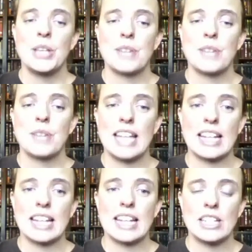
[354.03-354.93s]
You can
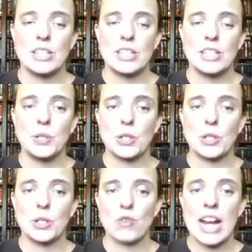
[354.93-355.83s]
then get into
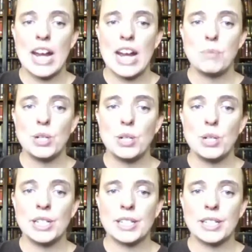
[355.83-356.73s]
your
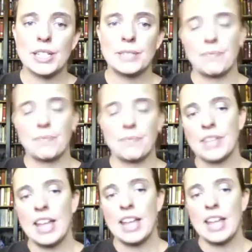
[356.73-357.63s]
gradebook.
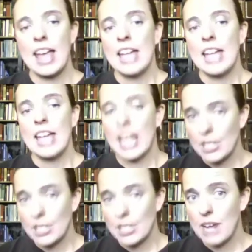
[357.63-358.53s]

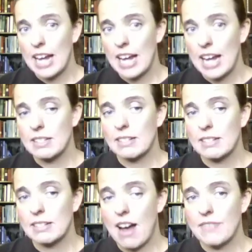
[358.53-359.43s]
Check your
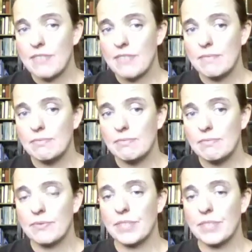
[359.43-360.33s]
grades often.
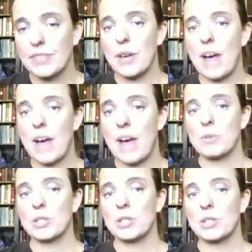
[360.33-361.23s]
So I
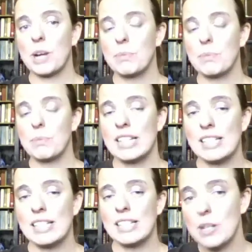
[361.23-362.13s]
will start putting
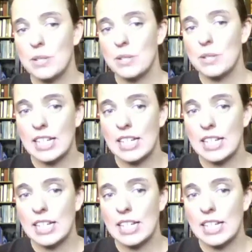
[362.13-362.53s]
zeros